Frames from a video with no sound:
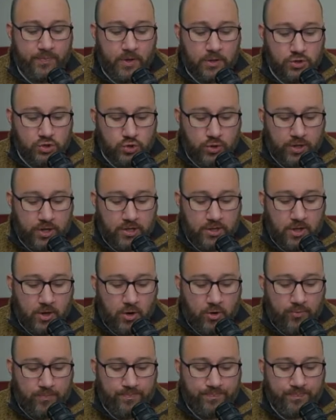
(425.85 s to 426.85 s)
Julie
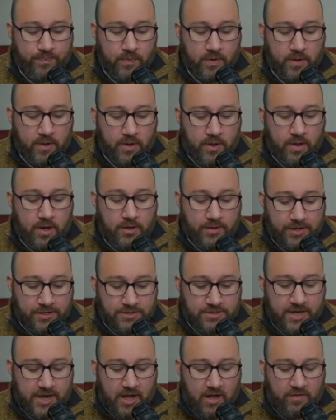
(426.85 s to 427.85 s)
Colomb, Elise
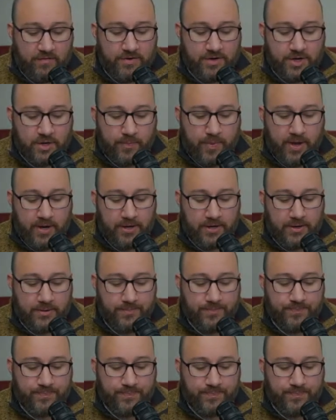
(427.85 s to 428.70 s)
Galvin, independent.